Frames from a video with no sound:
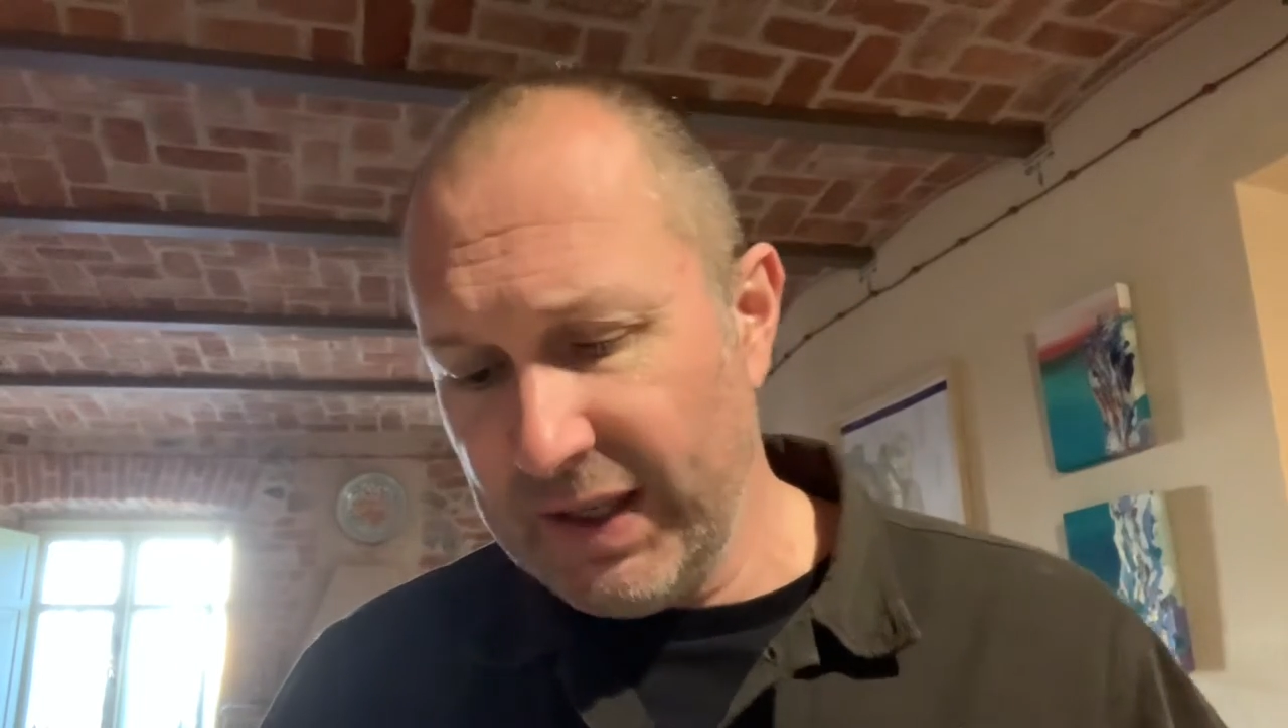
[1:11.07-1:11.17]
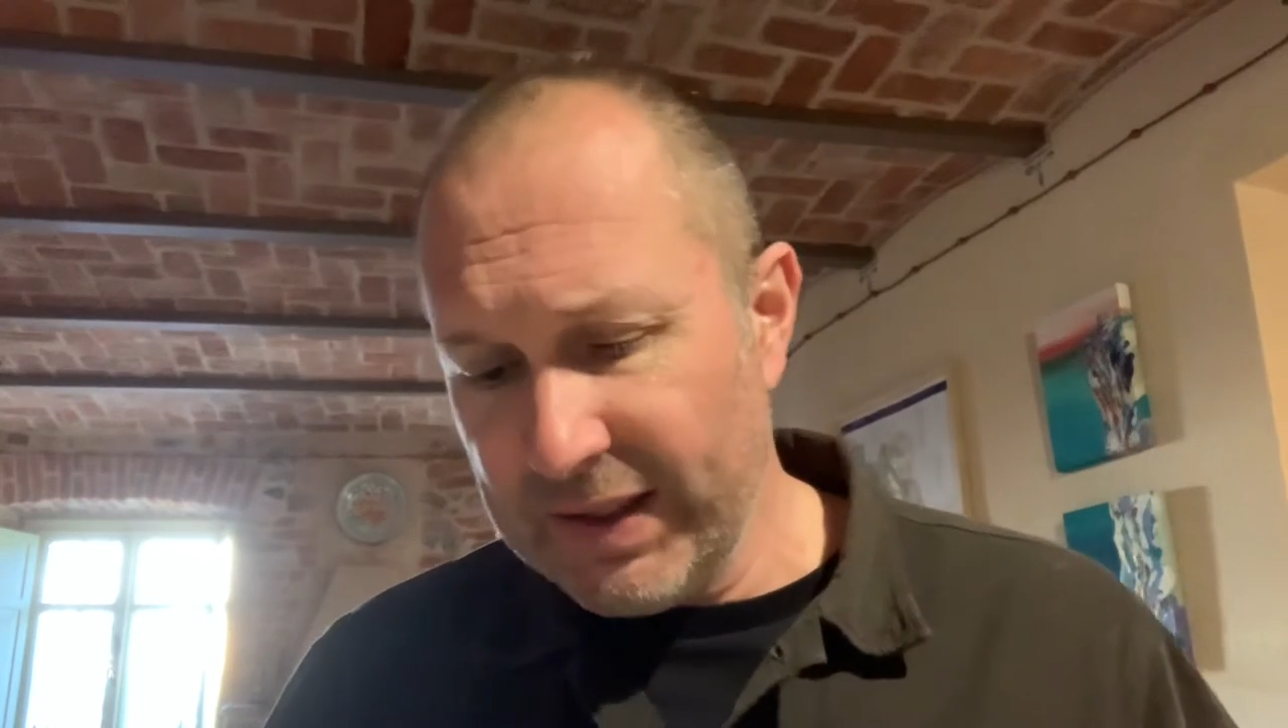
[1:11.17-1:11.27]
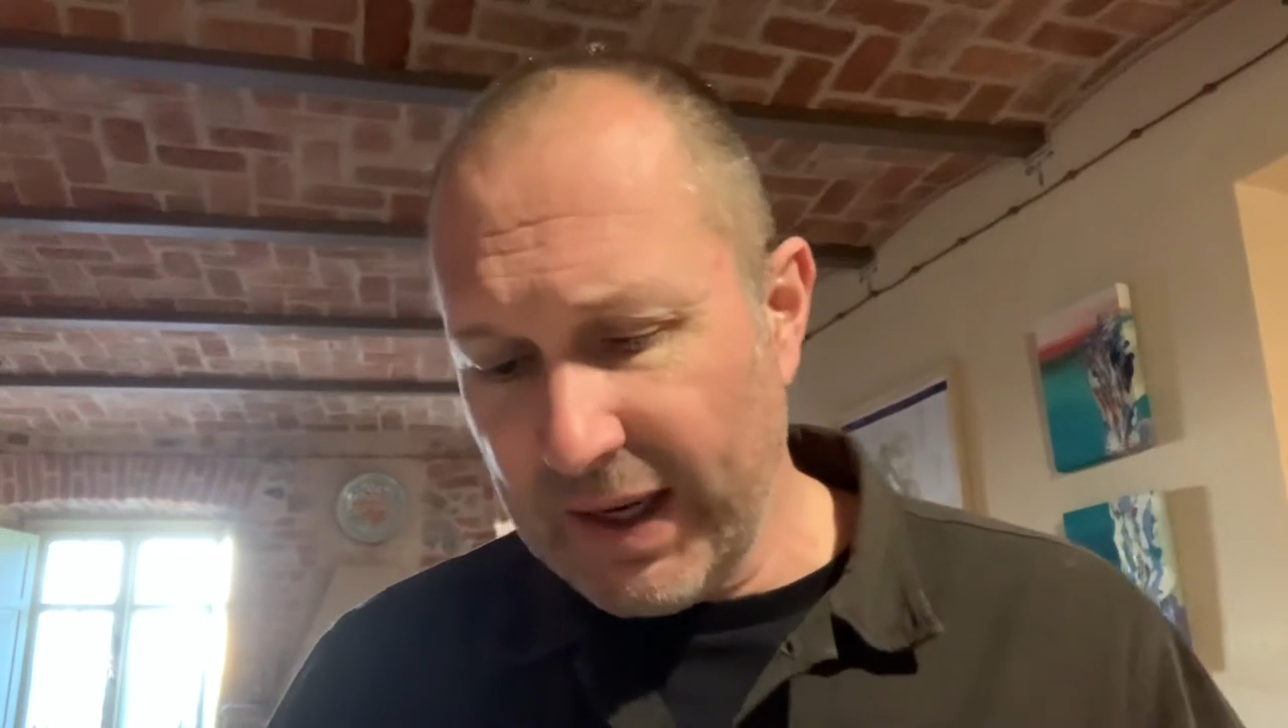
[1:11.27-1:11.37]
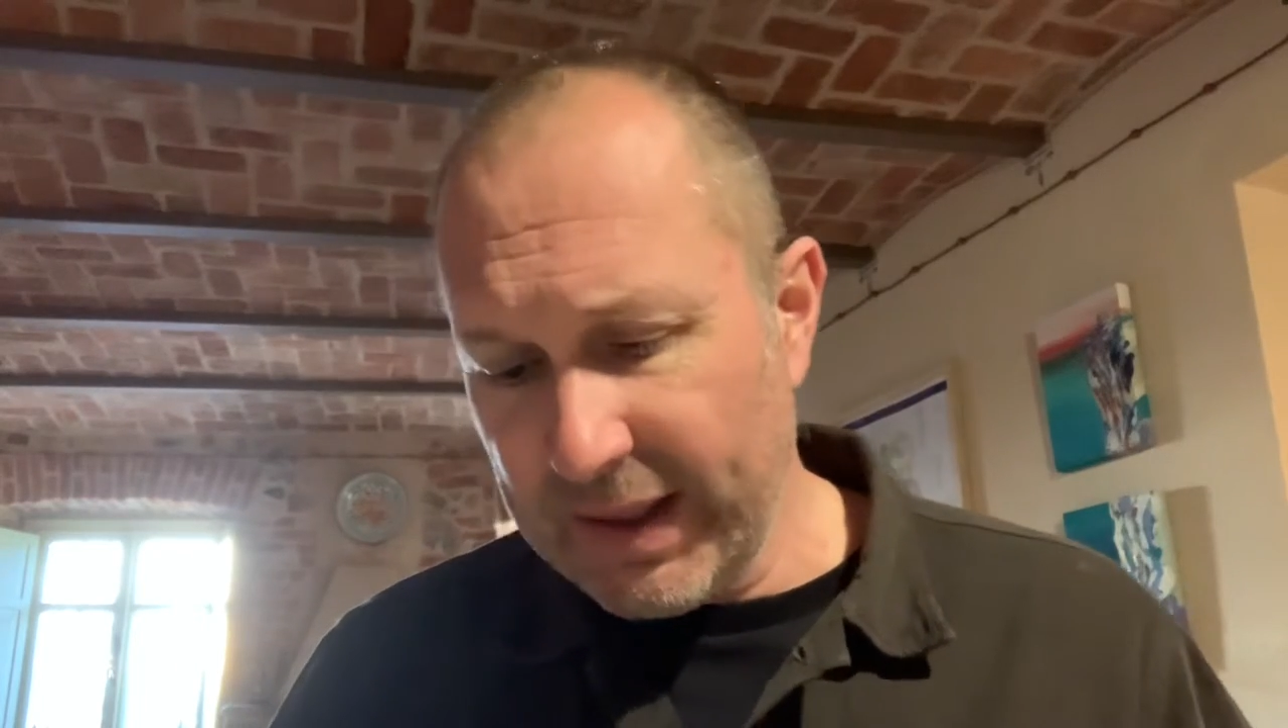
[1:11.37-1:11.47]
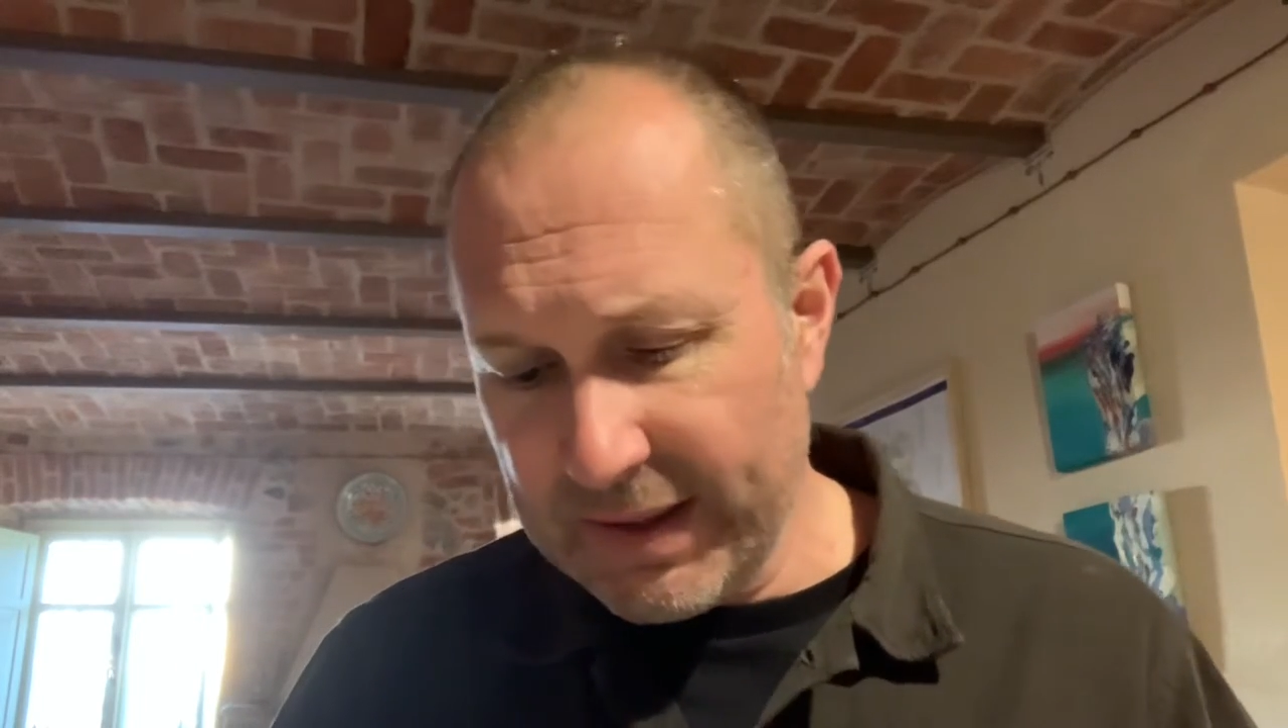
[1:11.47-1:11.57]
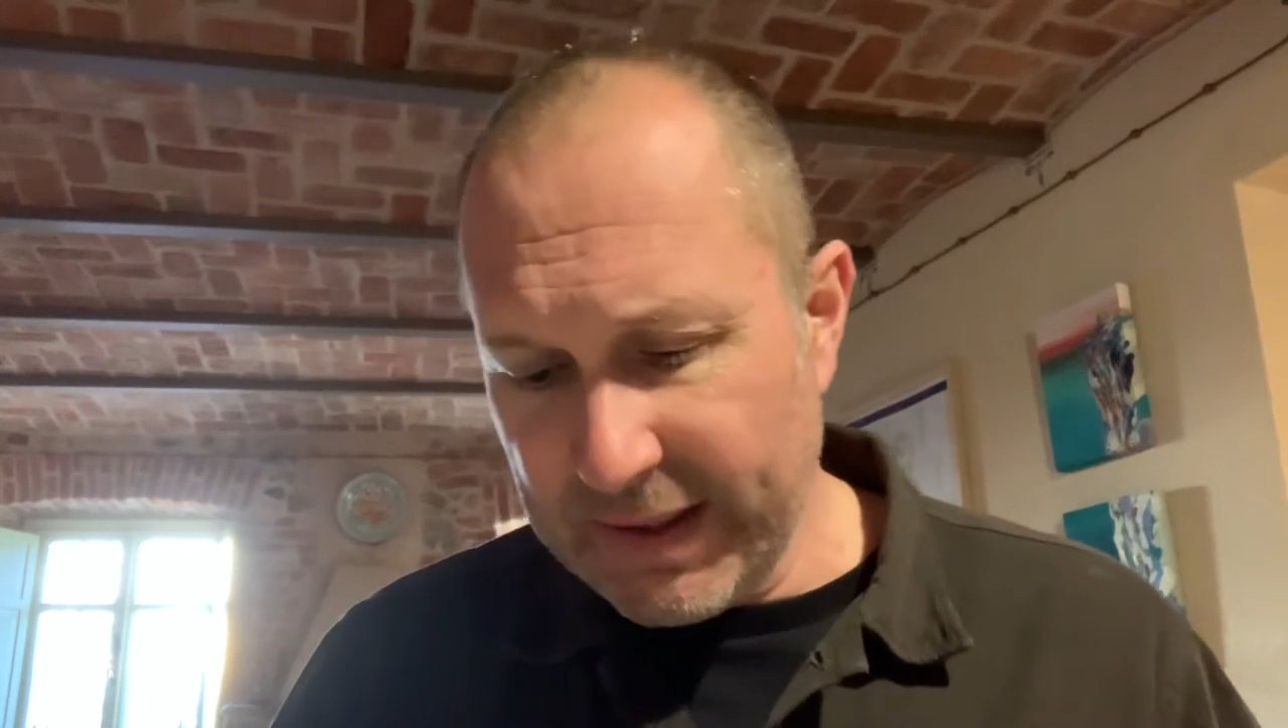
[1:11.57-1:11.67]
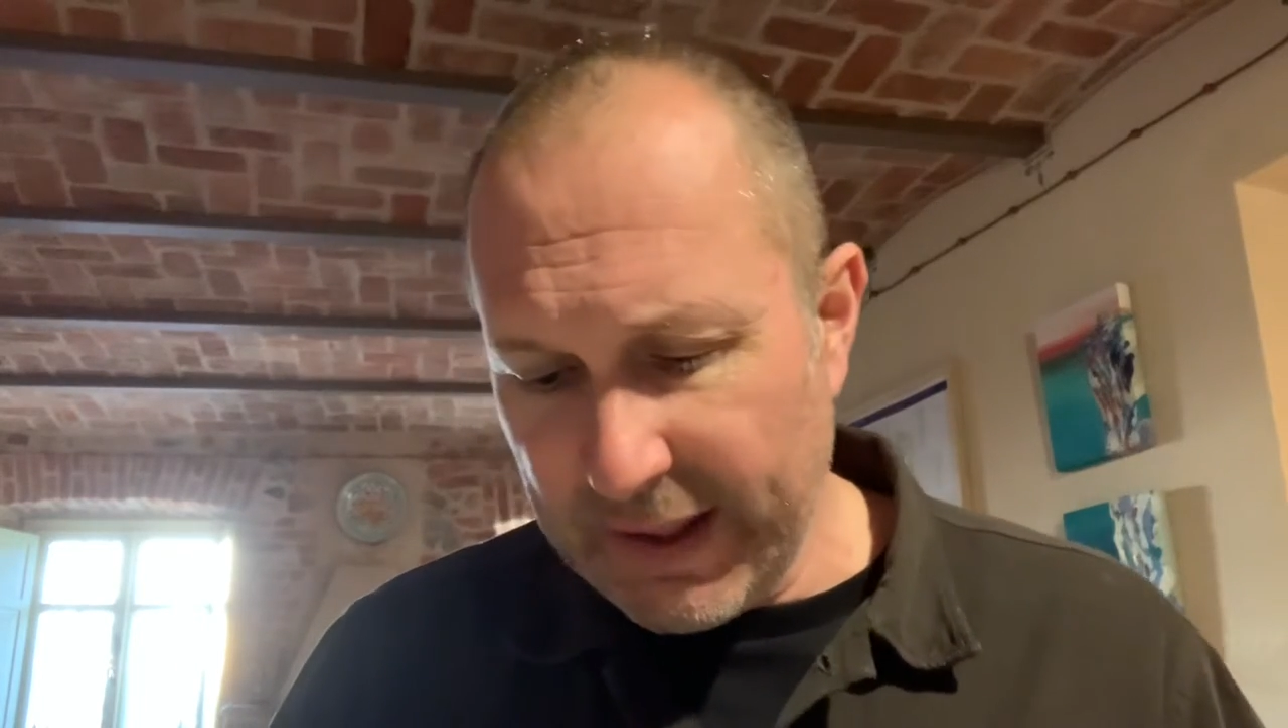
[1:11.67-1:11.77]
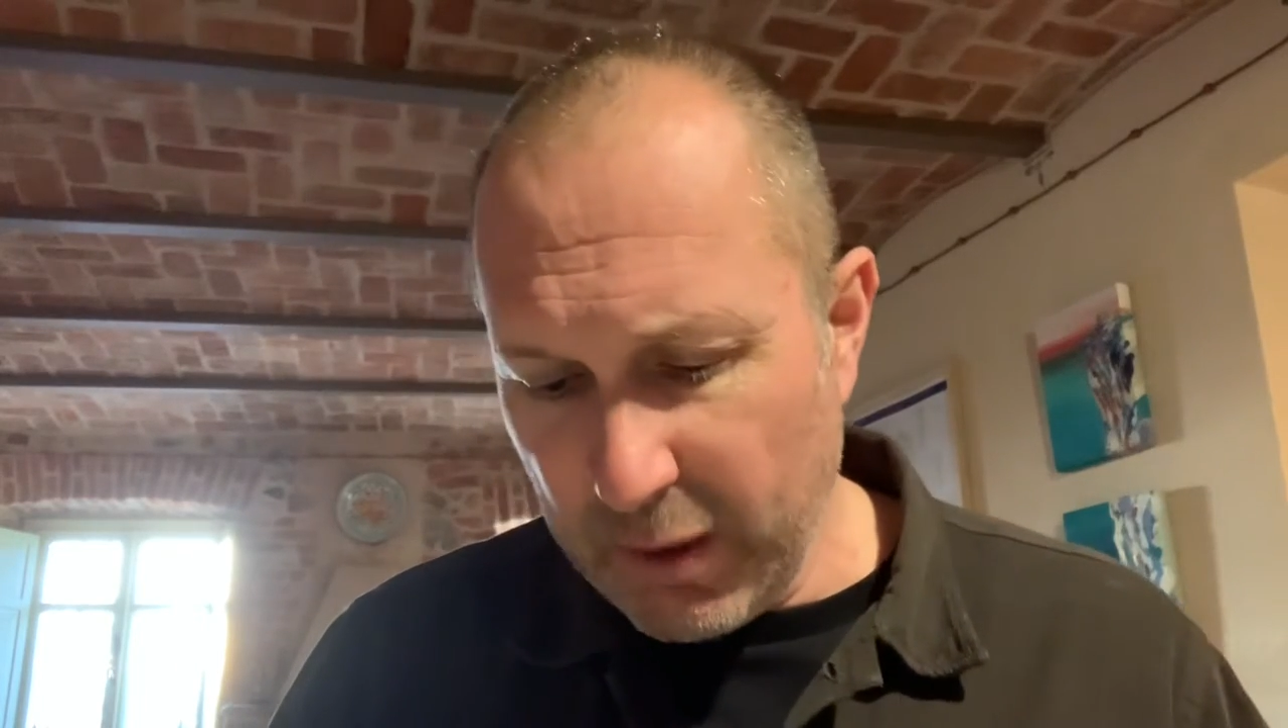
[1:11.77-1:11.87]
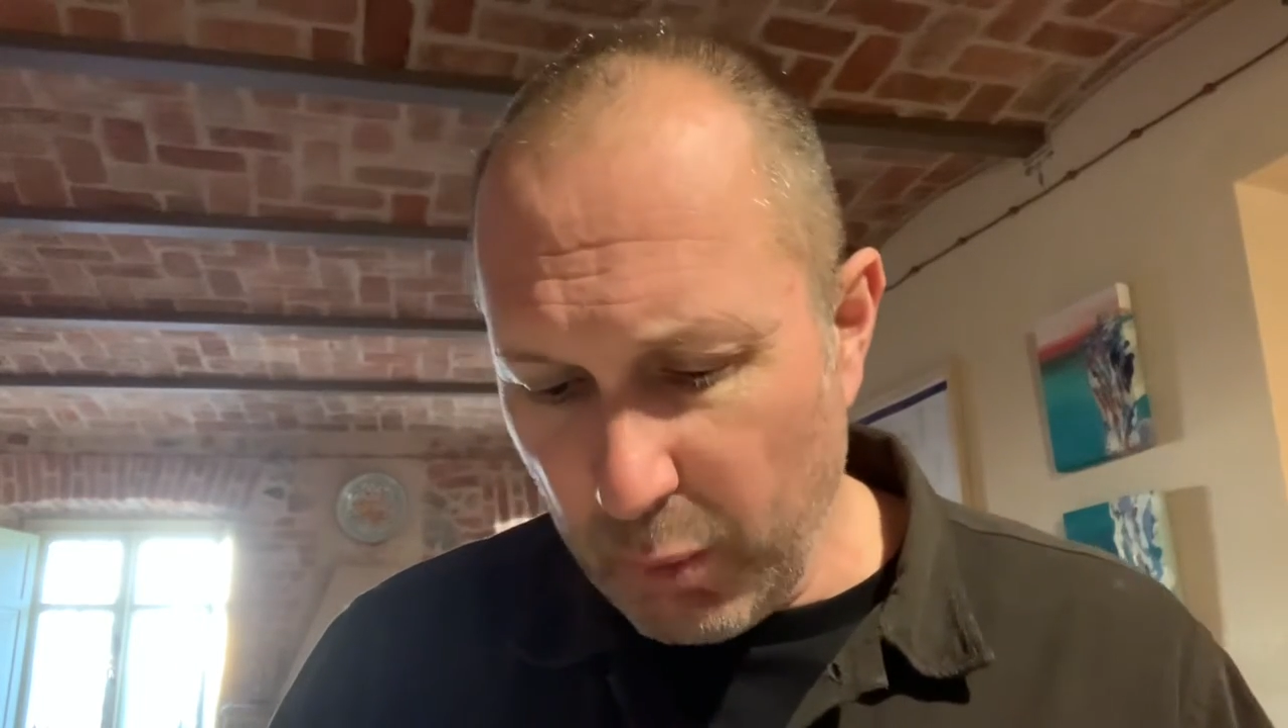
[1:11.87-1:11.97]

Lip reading: tasting